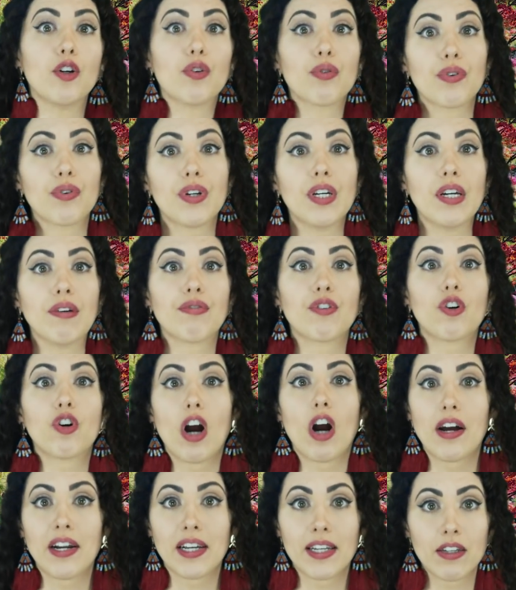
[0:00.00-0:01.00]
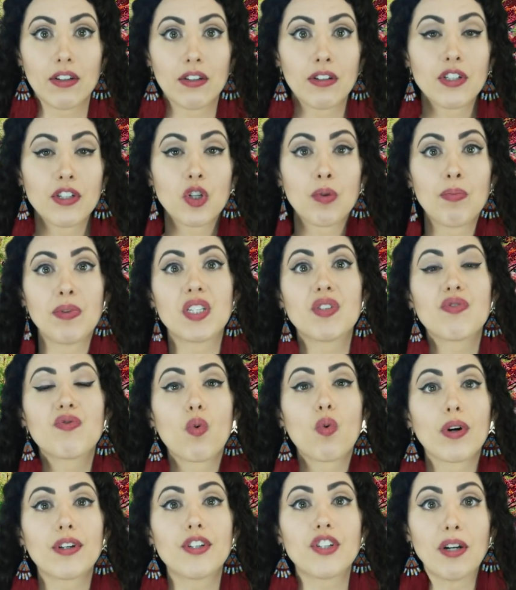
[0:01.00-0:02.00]
grief, chronic illness or
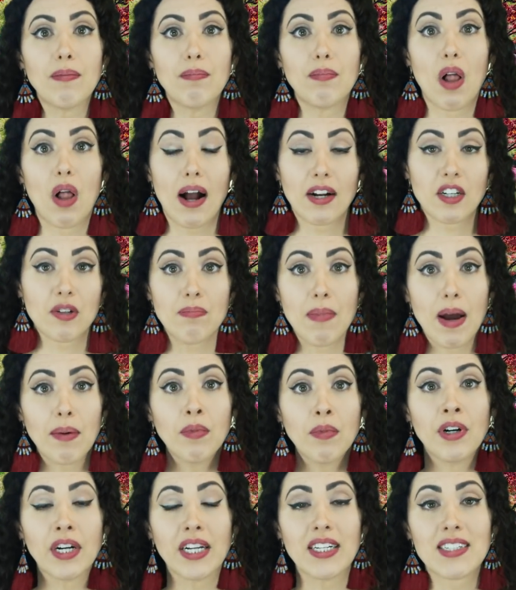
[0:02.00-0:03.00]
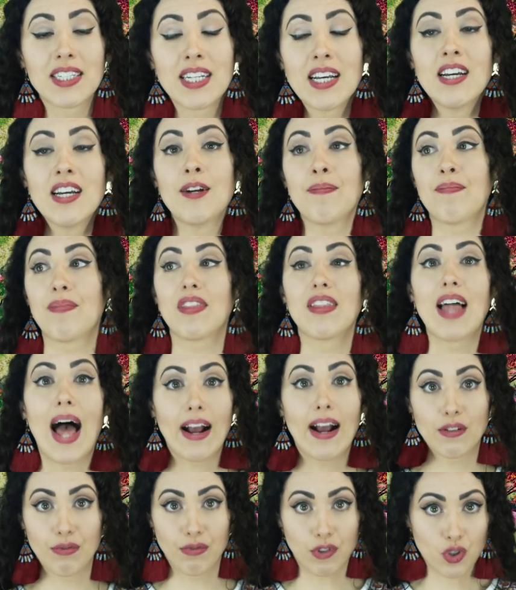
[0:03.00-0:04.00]
misfortune, blocked memories,
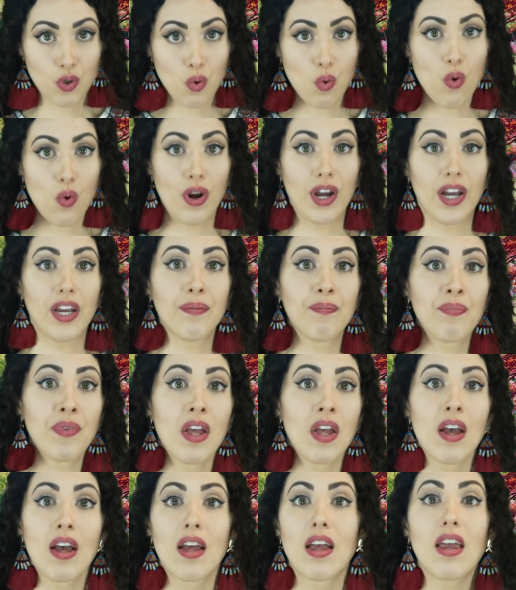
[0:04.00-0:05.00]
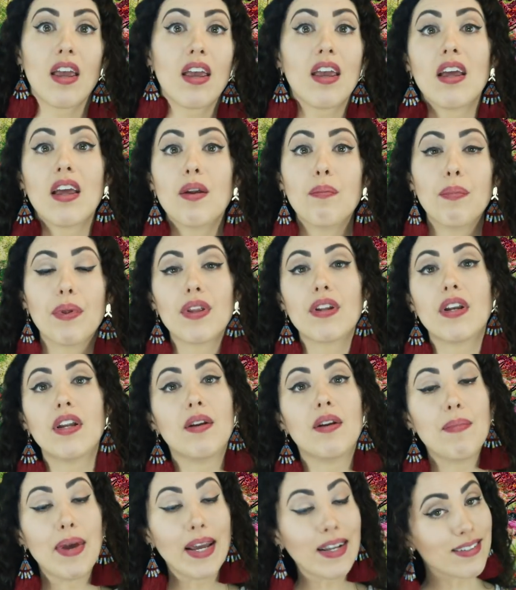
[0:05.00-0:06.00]
lack of joy, inability
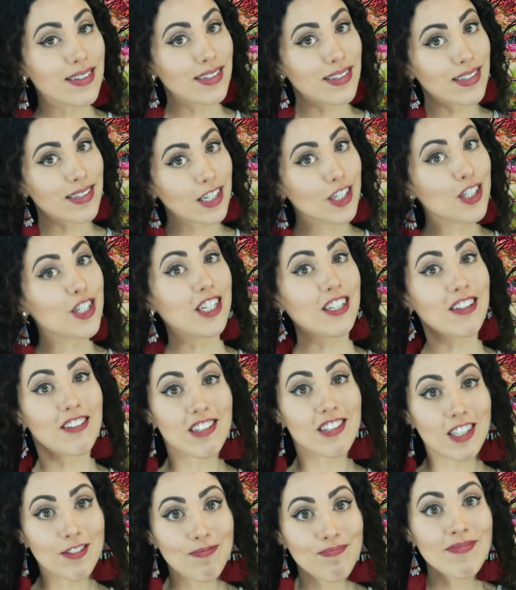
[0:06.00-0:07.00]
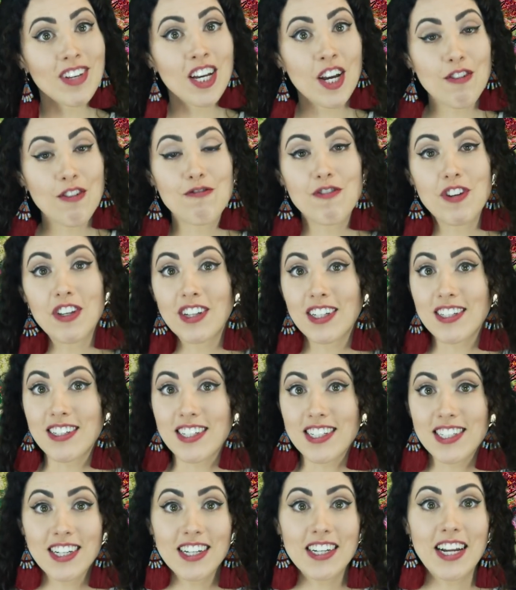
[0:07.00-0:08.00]
to make decisions, feeling
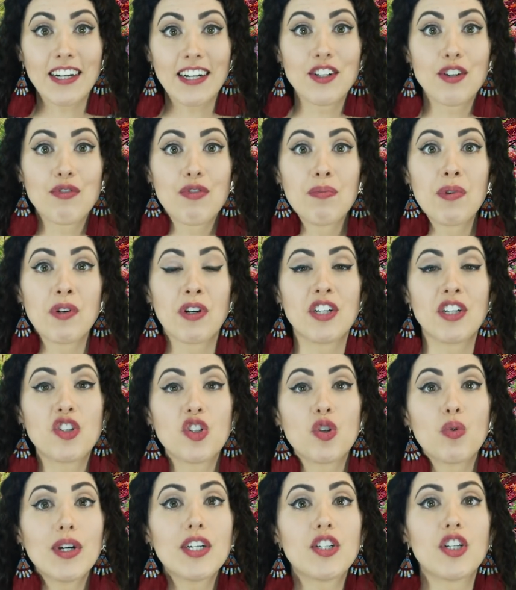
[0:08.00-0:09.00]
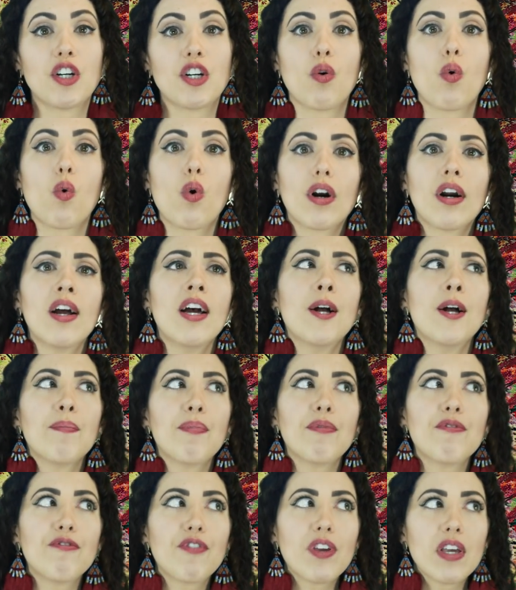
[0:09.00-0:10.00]
disconnected from your intuition, or
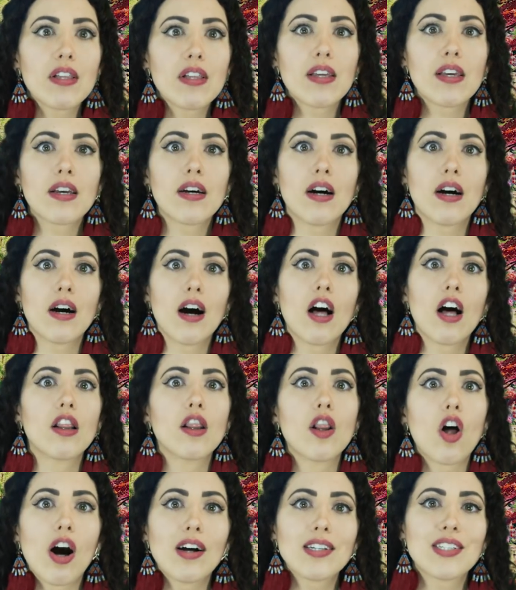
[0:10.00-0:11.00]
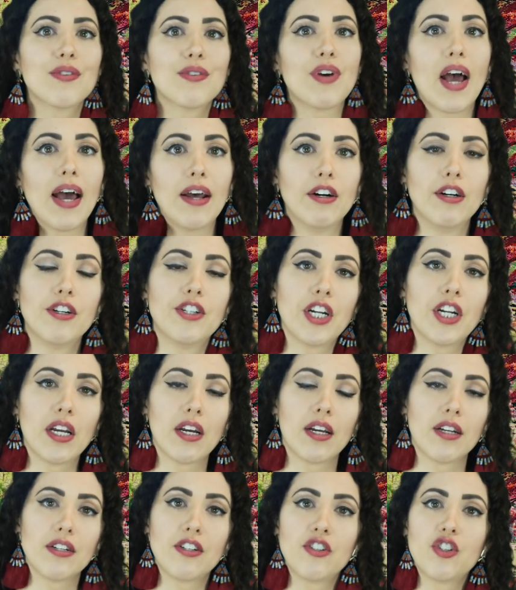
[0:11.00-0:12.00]
feeling a loss of energy
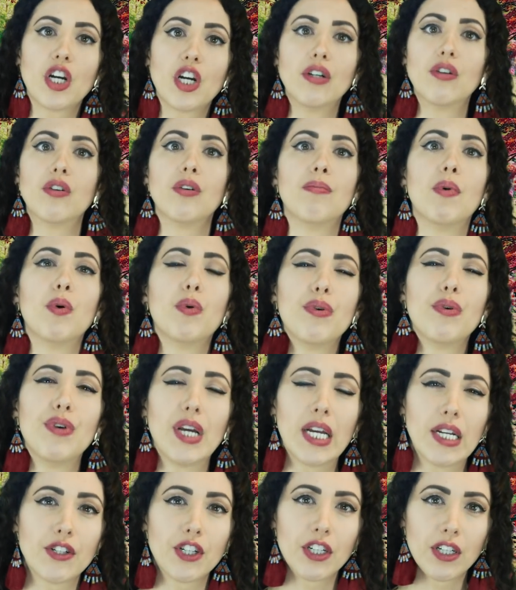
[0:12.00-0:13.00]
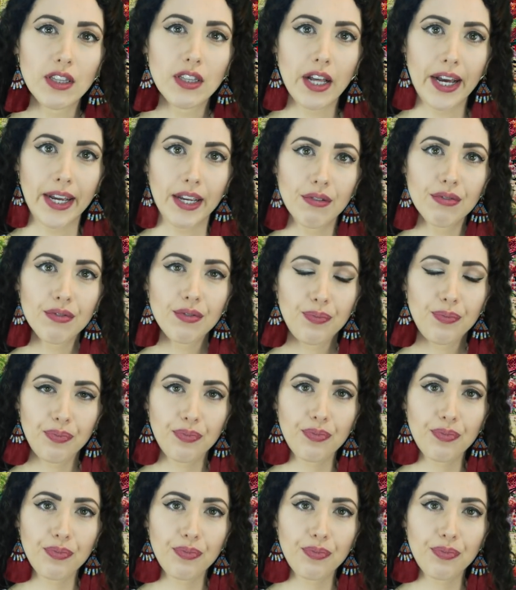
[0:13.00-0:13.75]
and general motivation in life.